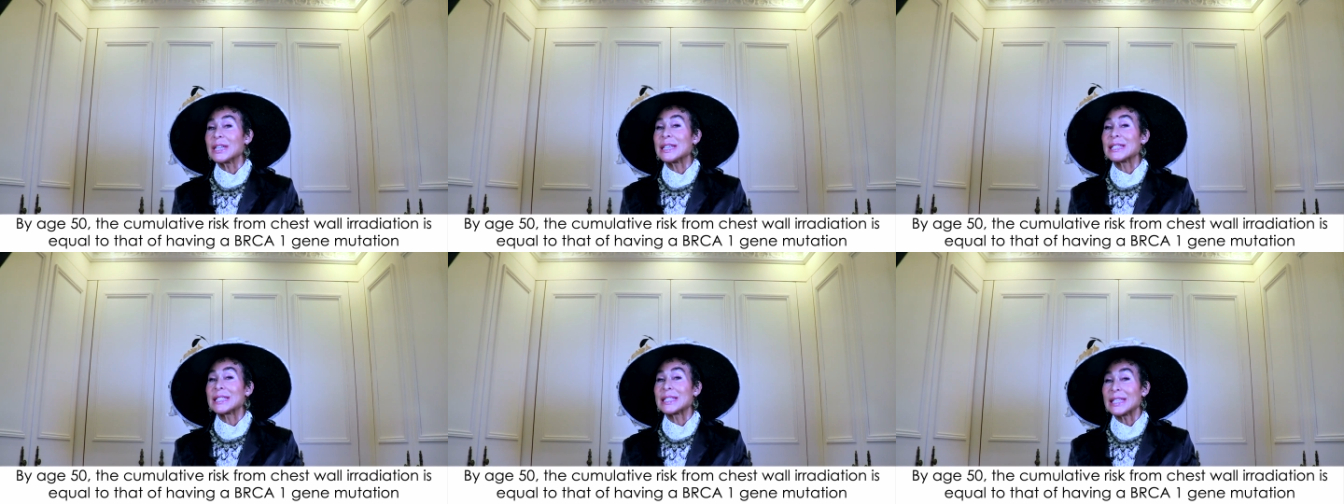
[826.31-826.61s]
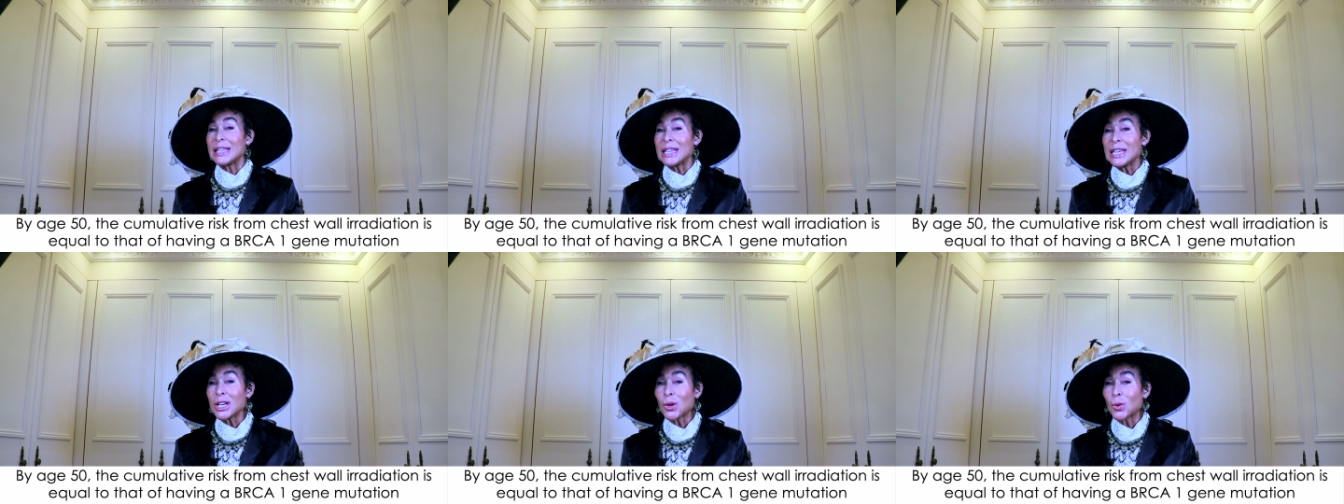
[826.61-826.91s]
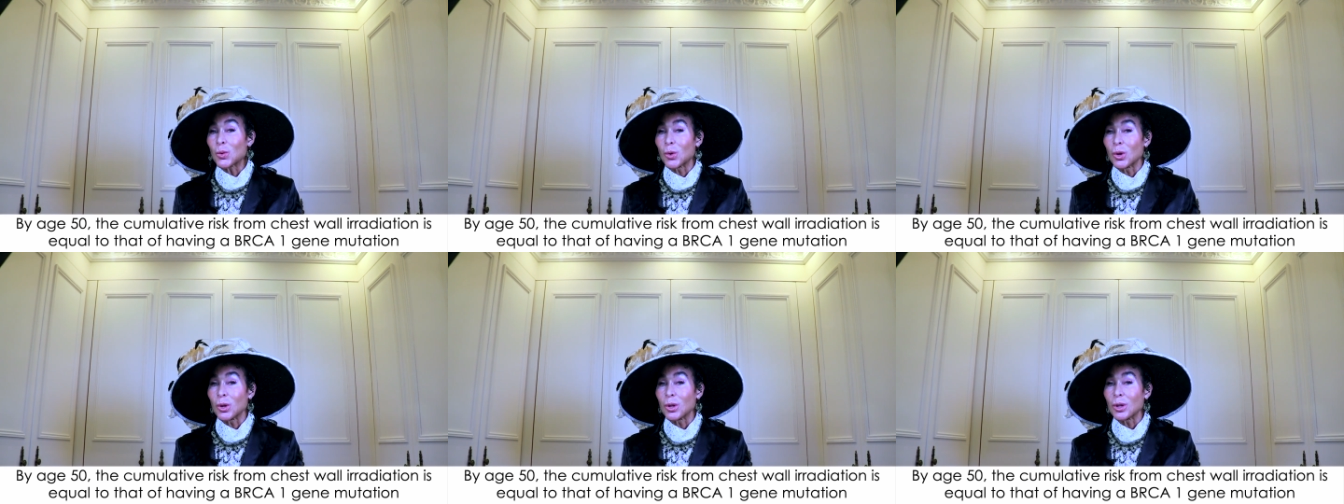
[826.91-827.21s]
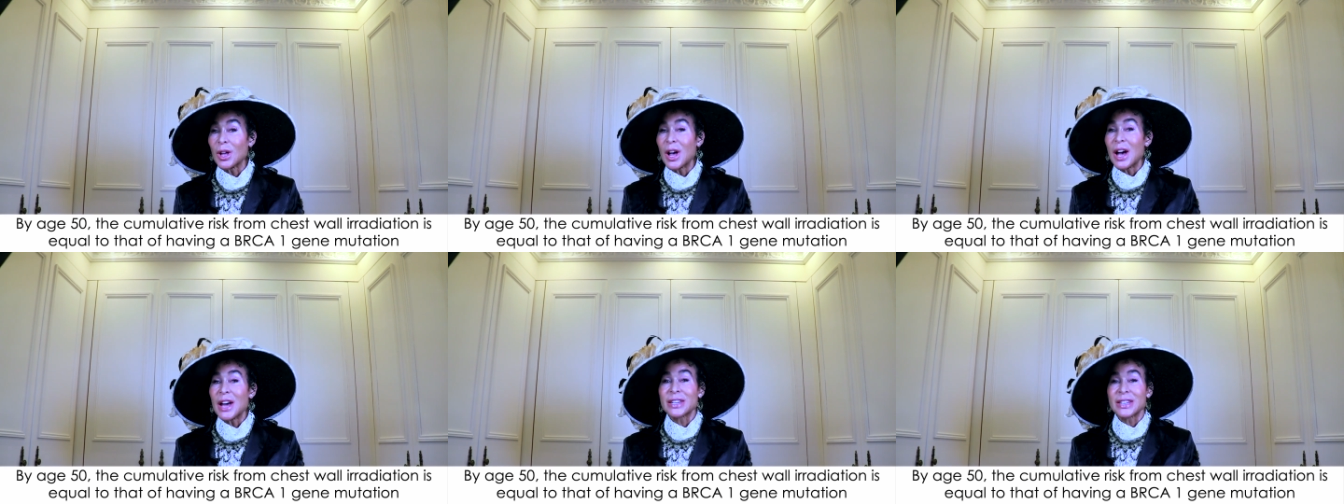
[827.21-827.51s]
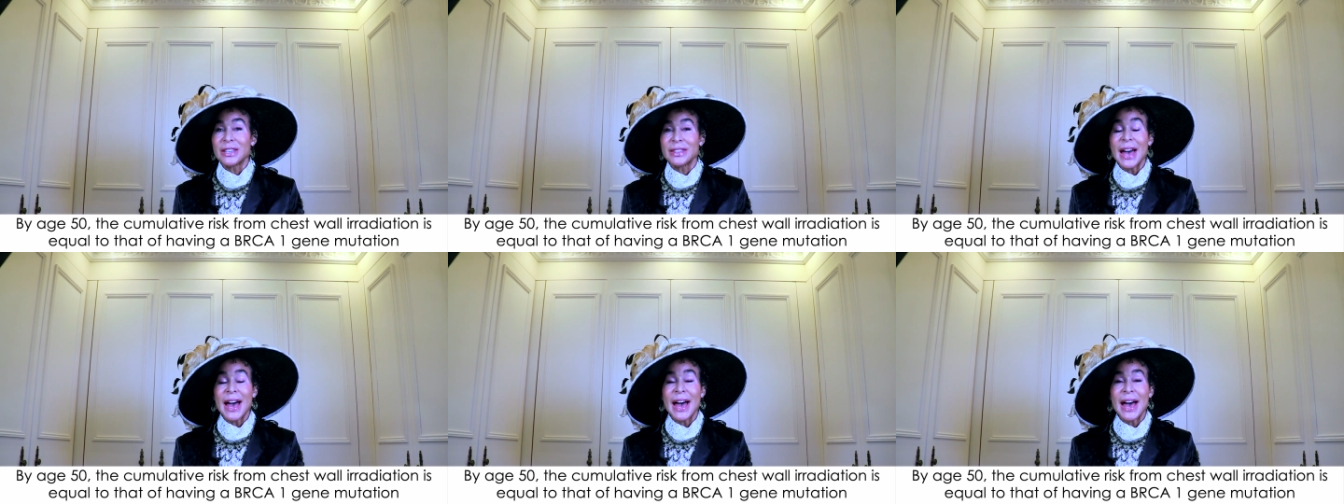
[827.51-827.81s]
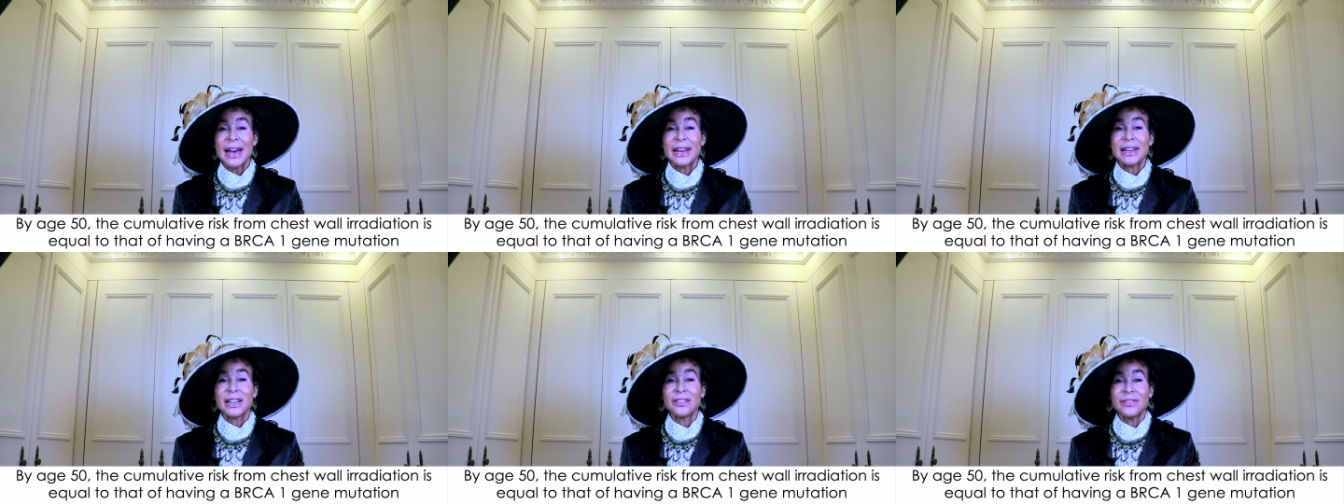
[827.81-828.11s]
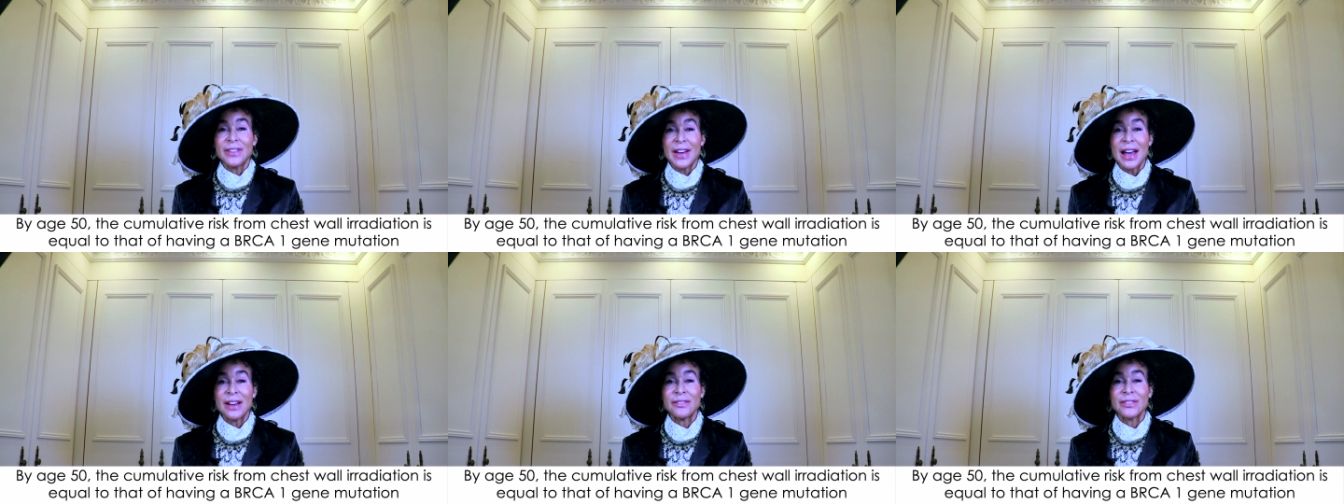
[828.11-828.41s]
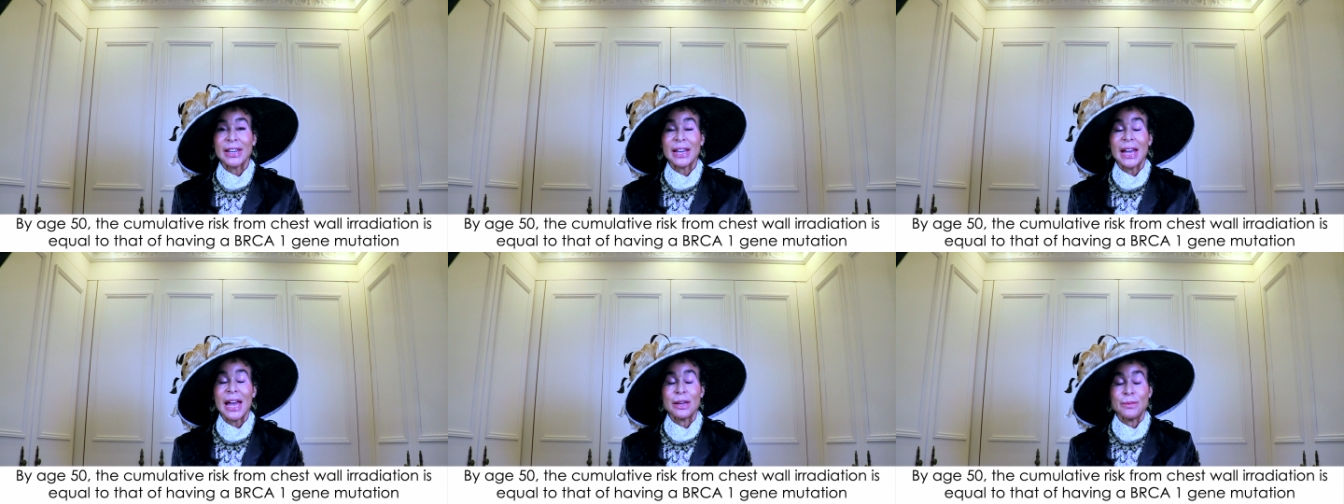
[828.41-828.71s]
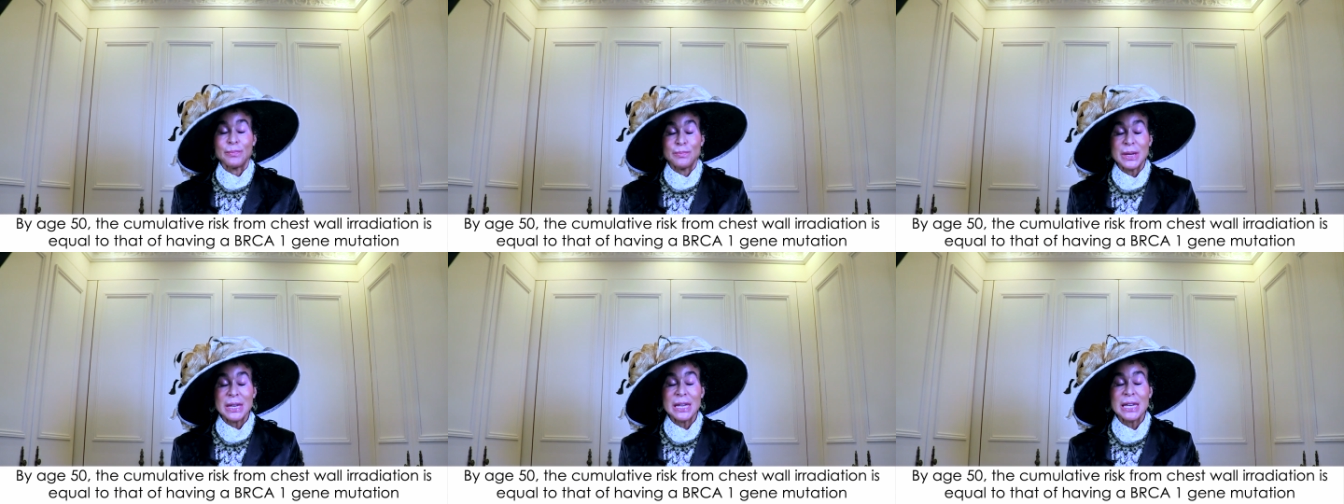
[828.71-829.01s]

is equal to that of having a